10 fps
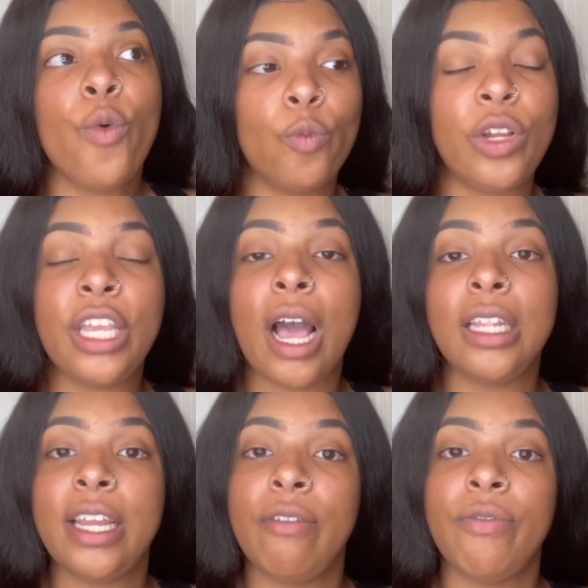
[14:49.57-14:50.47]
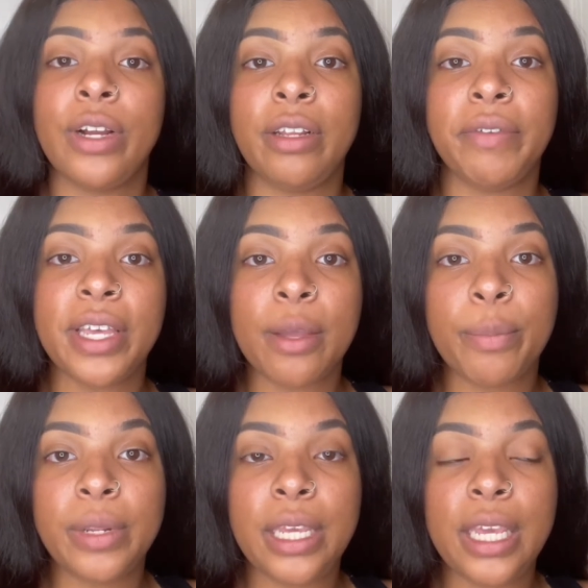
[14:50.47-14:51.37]
when y'all are in front of
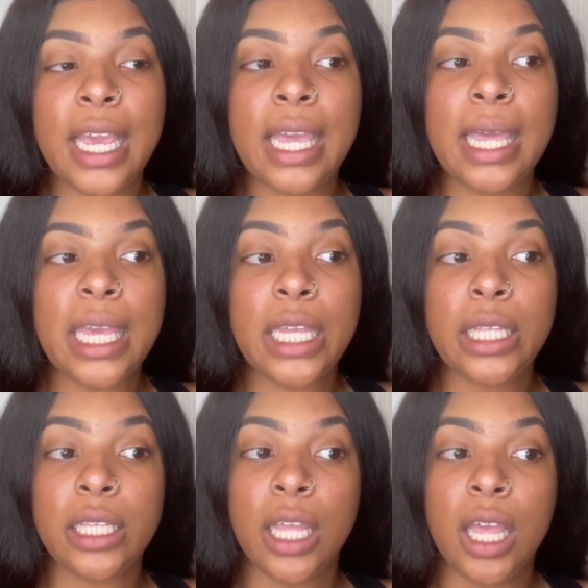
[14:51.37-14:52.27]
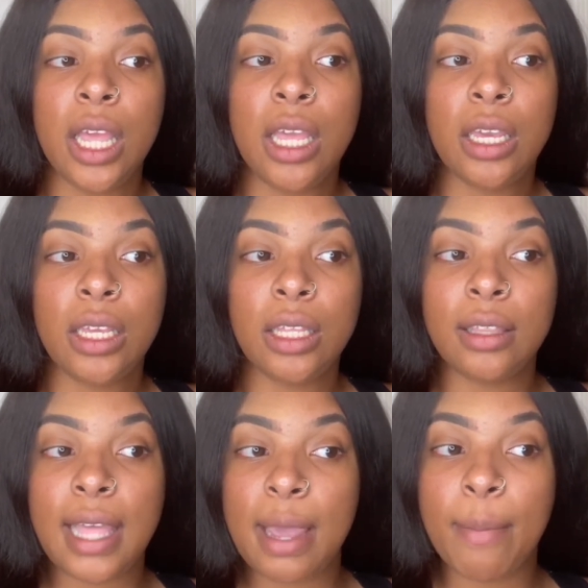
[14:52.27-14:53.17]
company and
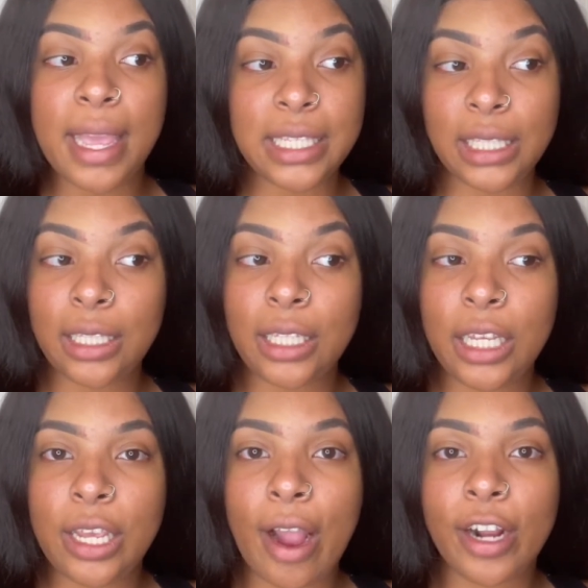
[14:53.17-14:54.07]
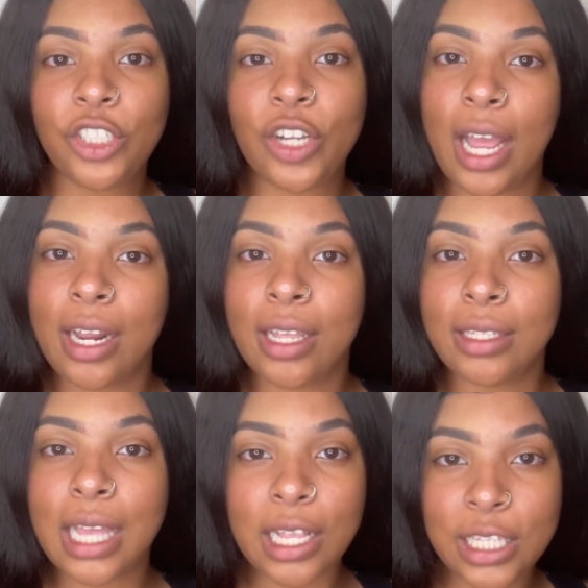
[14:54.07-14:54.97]
they basically are trying to
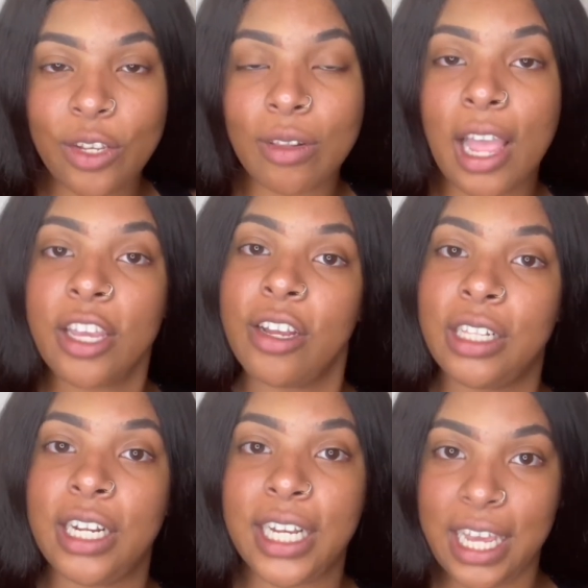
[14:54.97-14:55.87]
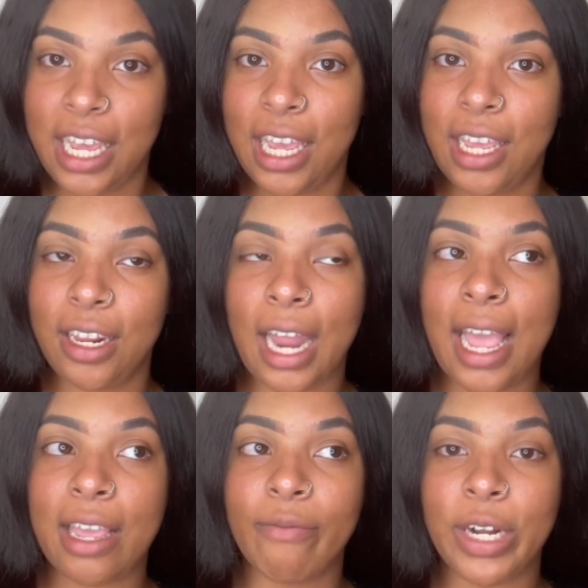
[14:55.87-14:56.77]
talk to you like you're their kid,
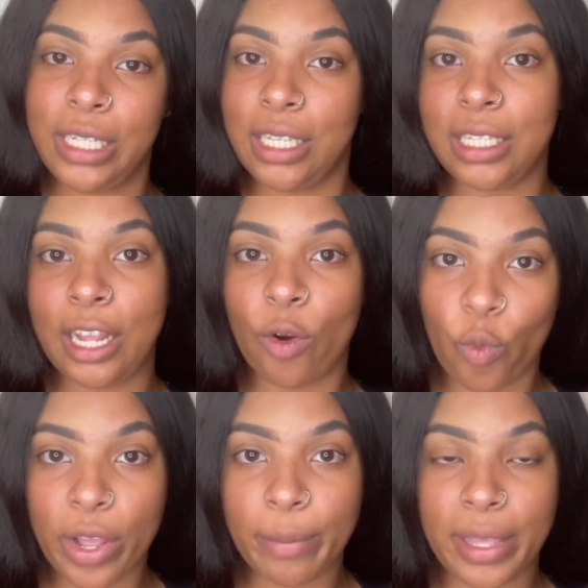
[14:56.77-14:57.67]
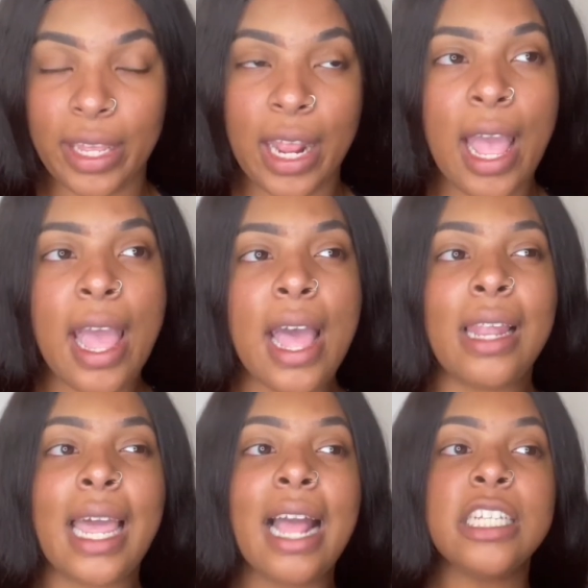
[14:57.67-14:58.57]
like versus their woman,
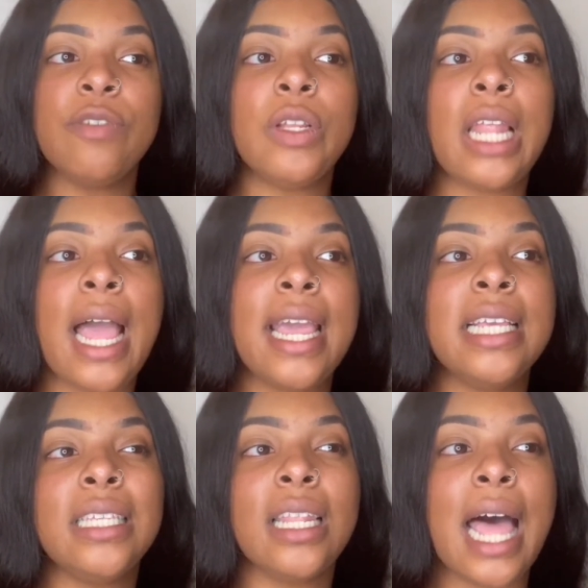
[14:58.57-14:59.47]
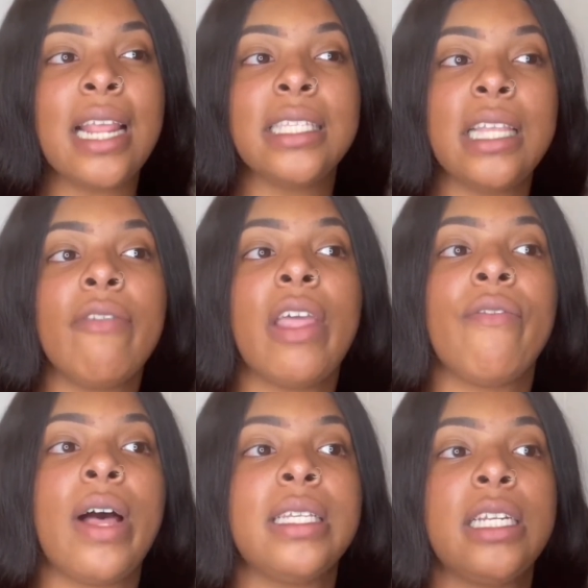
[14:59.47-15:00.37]
Like, I just feel like it's a lot of stuff that
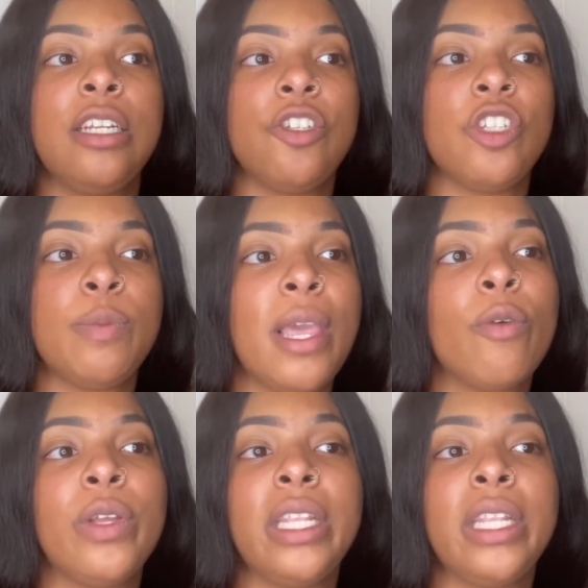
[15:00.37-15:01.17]
falls under disrespect when